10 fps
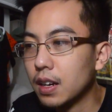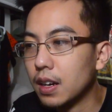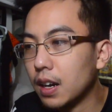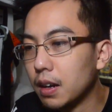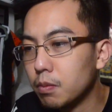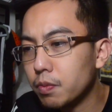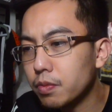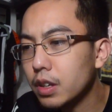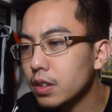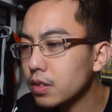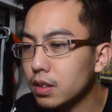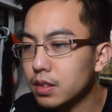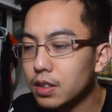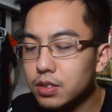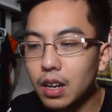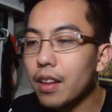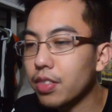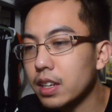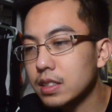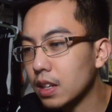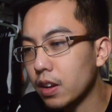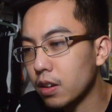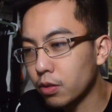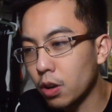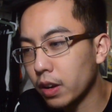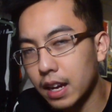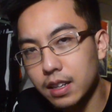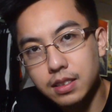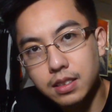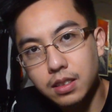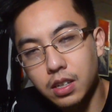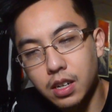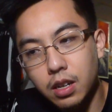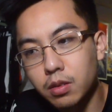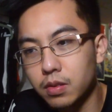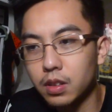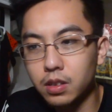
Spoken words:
There's a lot of things that they're throwing at us, you know.